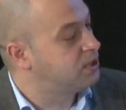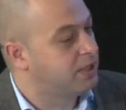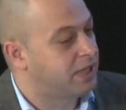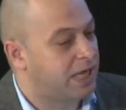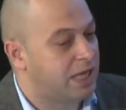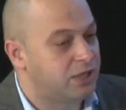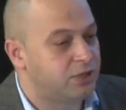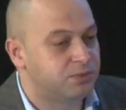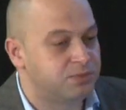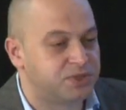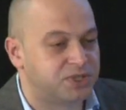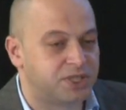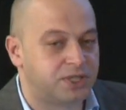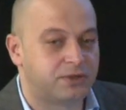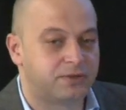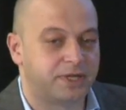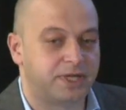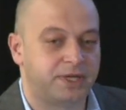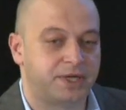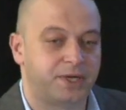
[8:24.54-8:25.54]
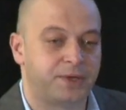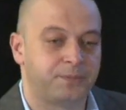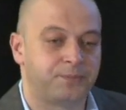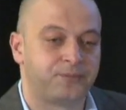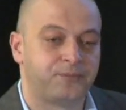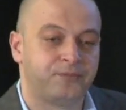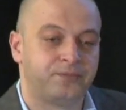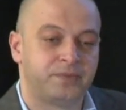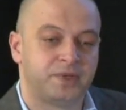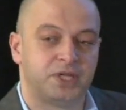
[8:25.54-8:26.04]
gallium generator,
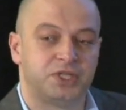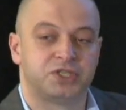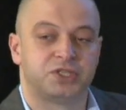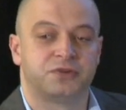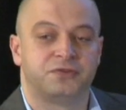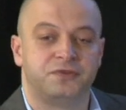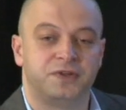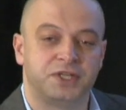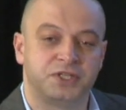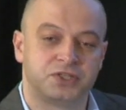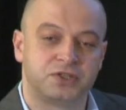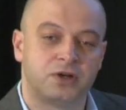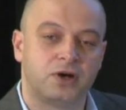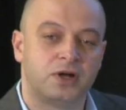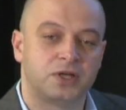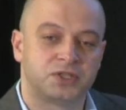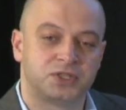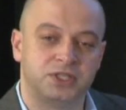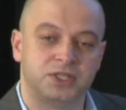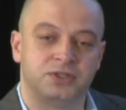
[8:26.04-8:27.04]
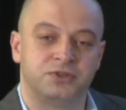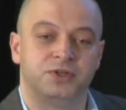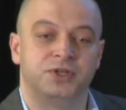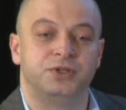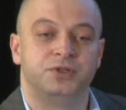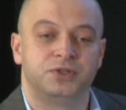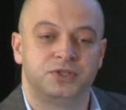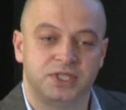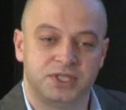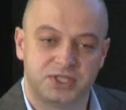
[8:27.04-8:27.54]
it's a fixed cost. It
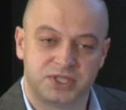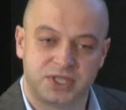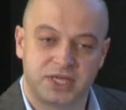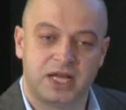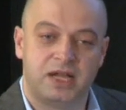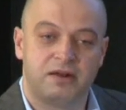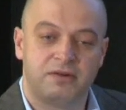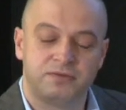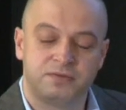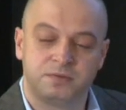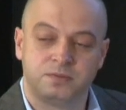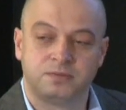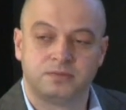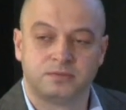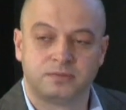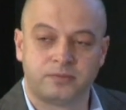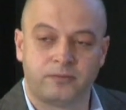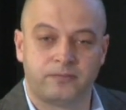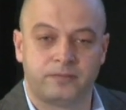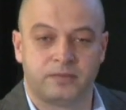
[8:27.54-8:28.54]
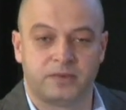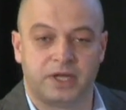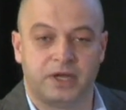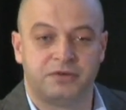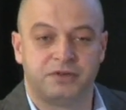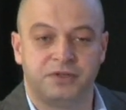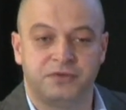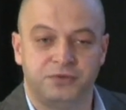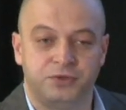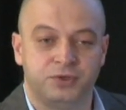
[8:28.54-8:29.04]
renews itself
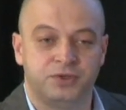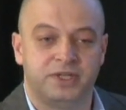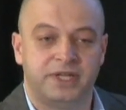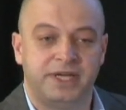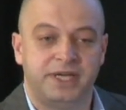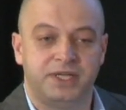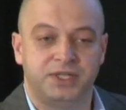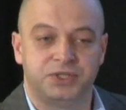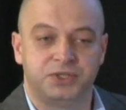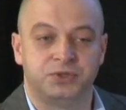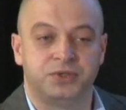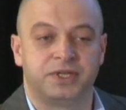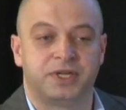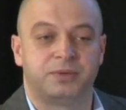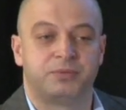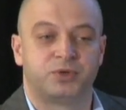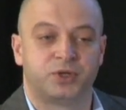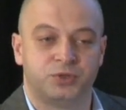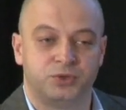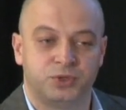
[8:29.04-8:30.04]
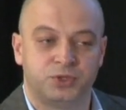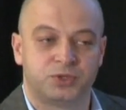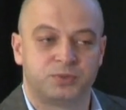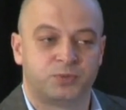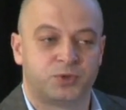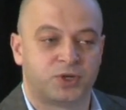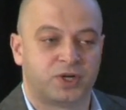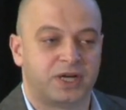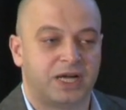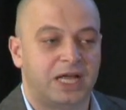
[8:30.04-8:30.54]
every few days. You can produce
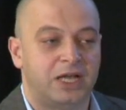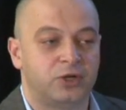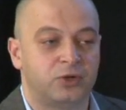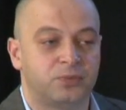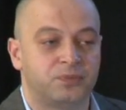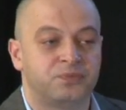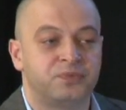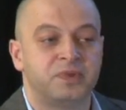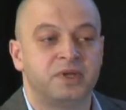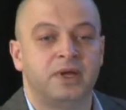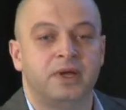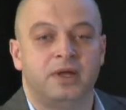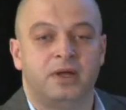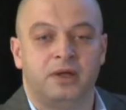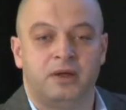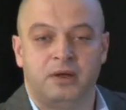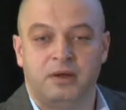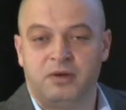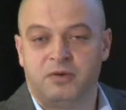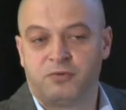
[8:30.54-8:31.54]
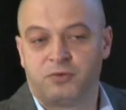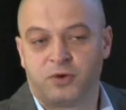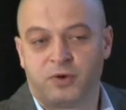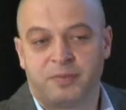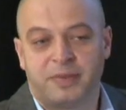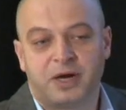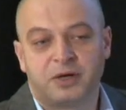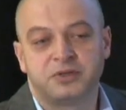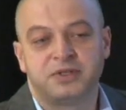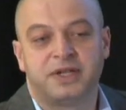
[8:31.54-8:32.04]
more gallium for
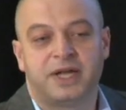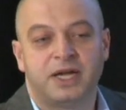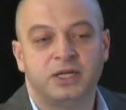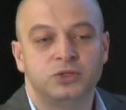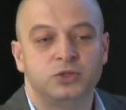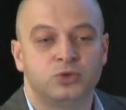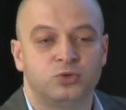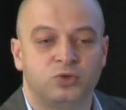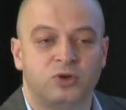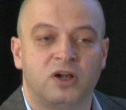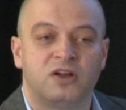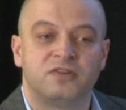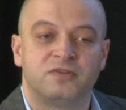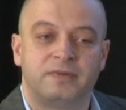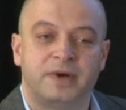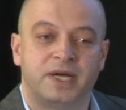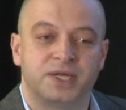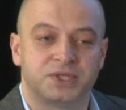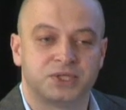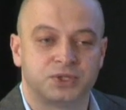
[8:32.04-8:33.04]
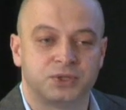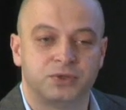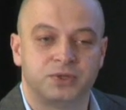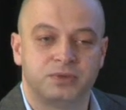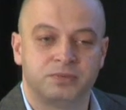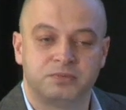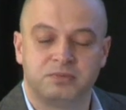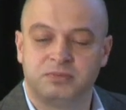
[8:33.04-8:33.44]
about 9 to 12 months. So